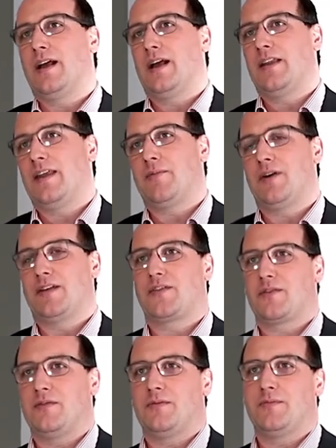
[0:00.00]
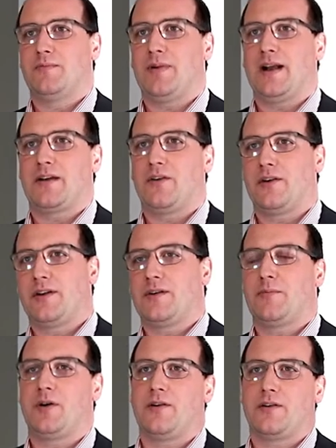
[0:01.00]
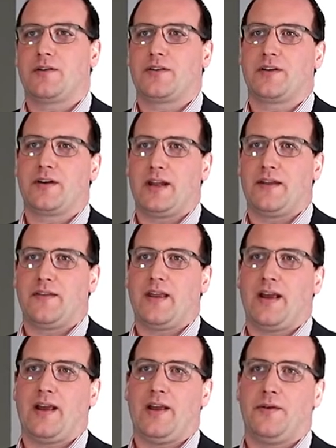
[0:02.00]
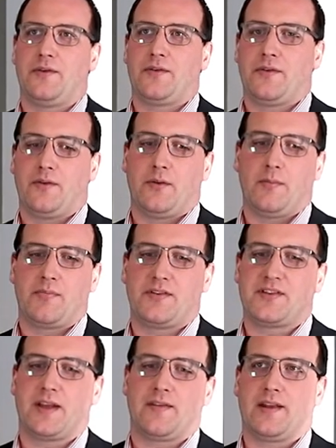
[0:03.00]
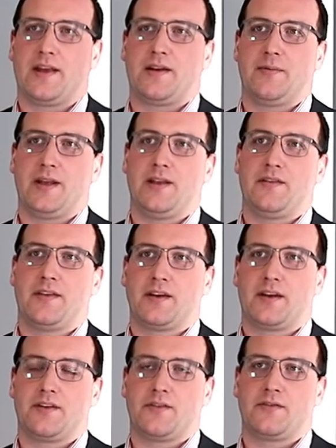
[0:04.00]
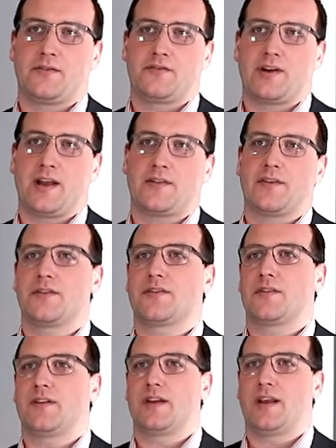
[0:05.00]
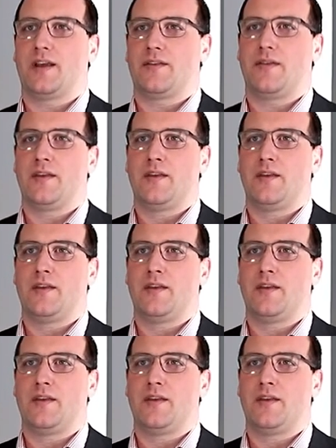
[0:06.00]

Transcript: and then what has to go back on in what order, and how to present that in a way that contractors can